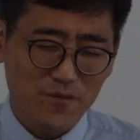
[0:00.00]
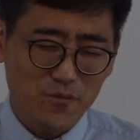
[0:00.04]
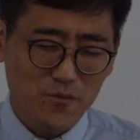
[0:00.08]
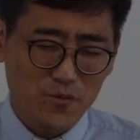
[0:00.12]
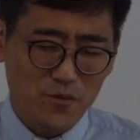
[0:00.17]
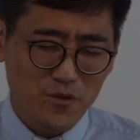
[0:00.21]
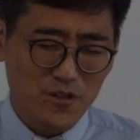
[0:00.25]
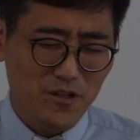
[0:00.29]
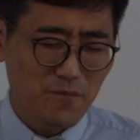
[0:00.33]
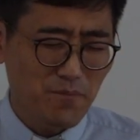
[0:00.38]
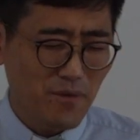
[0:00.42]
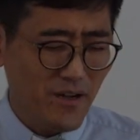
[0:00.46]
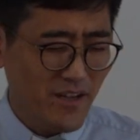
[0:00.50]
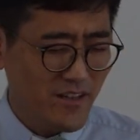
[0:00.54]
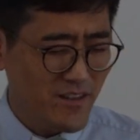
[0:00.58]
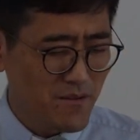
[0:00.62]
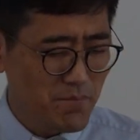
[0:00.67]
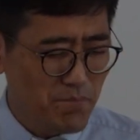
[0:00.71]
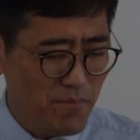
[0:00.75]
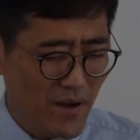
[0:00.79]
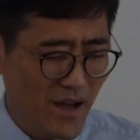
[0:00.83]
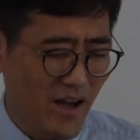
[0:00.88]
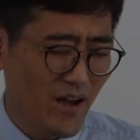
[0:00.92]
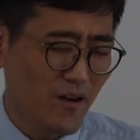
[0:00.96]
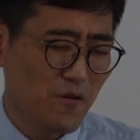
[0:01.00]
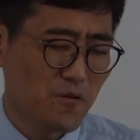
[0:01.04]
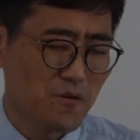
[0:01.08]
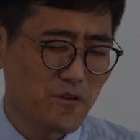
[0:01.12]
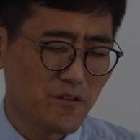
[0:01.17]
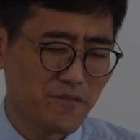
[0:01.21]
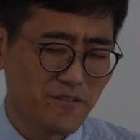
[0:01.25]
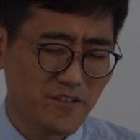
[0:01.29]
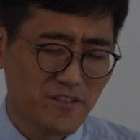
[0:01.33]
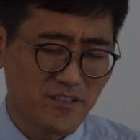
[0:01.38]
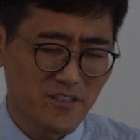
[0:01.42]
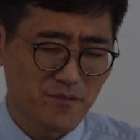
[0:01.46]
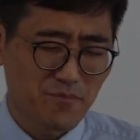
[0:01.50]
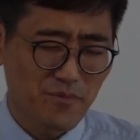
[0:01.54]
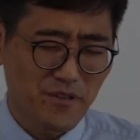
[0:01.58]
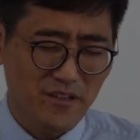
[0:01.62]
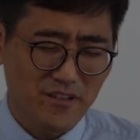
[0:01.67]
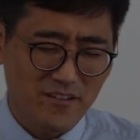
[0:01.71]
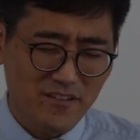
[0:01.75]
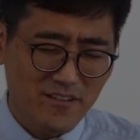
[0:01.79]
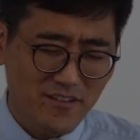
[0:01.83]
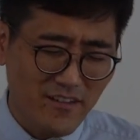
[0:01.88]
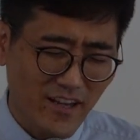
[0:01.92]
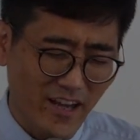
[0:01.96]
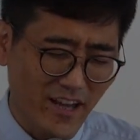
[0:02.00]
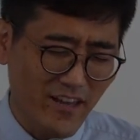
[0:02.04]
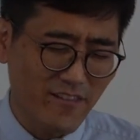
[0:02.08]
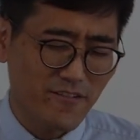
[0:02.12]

at work by the power of your Spirit,